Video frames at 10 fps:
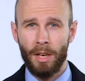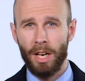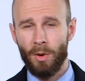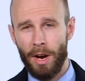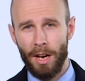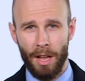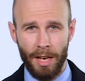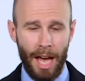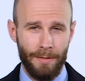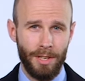I quite
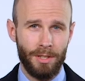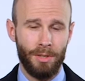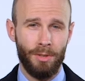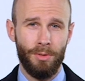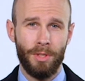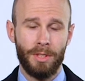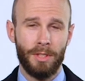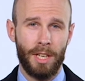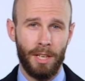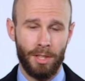like having two
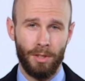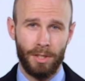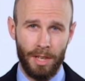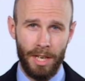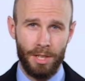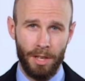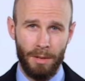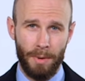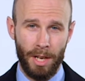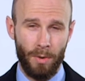colours alongside each
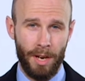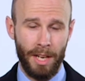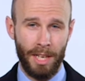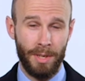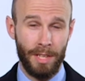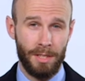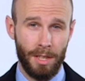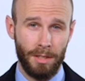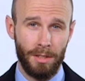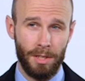other, but I quite like it when it's
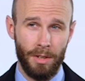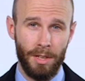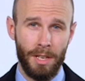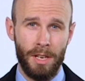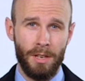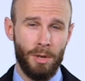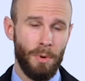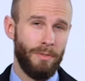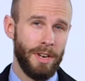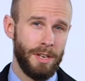subtle so that you
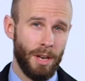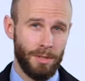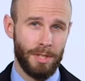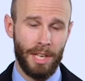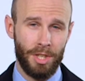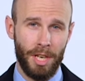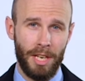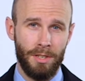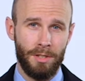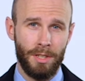wouldn't really notice that
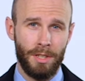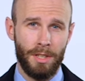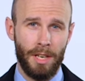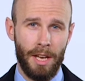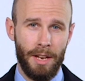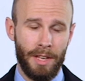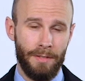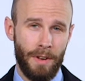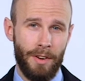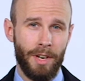change and
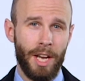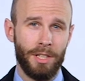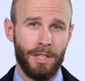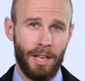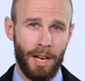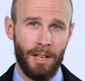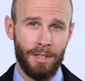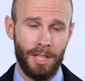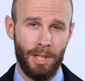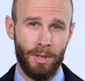that variation in colour
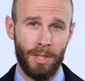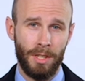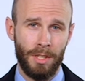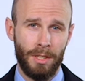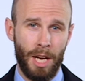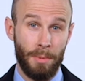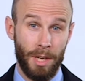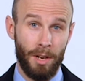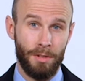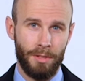until you were up
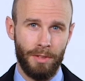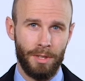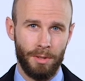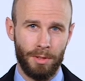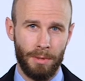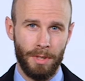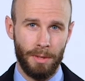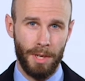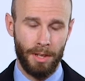close and really saw someone up